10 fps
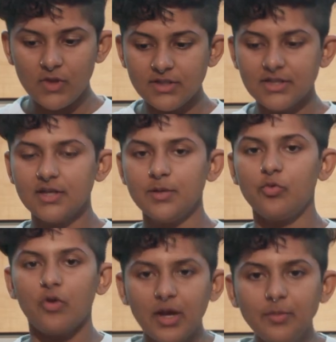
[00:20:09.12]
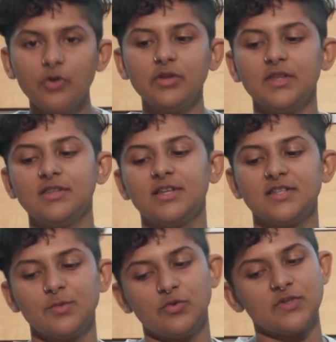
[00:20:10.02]
The primary thing that
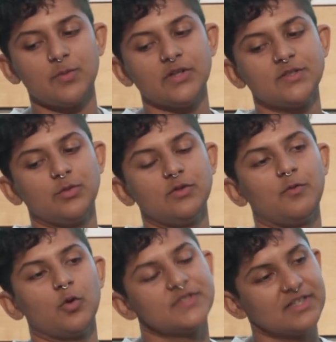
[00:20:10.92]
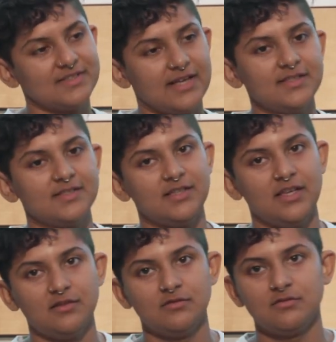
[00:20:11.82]
has been responsible for success
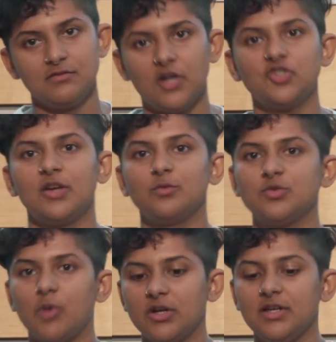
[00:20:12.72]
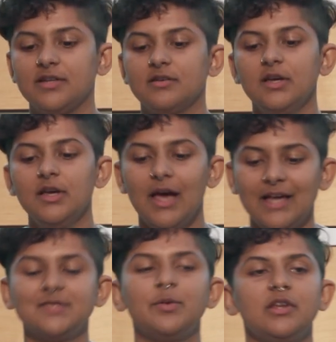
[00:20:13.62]
in large language modeling
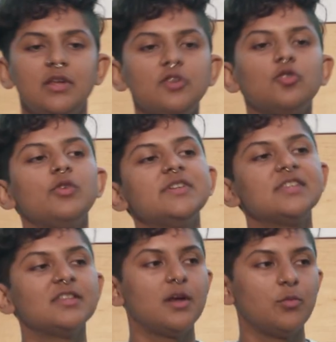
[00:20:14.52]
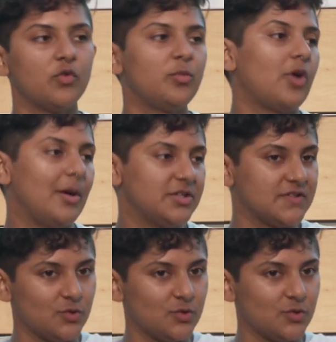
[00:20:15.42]
has been increasing the number of parameters.